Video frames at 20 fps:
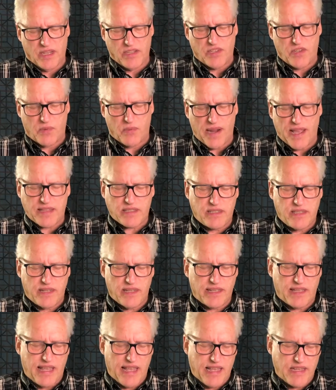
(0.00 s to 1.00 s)
directed
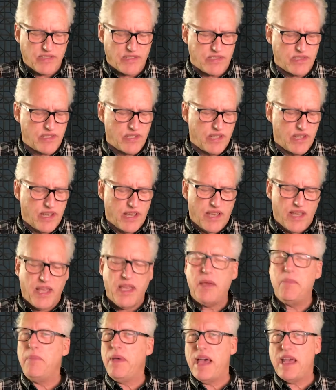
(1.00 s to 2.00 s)
against
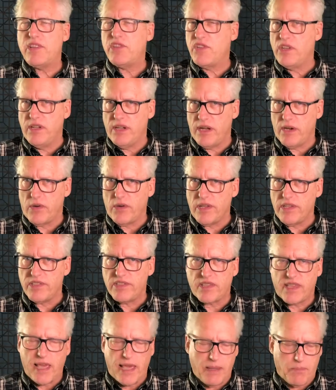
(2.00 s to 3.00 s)
imaginary
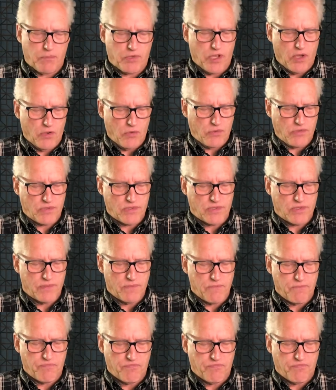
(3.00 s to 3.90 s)
scapegoats.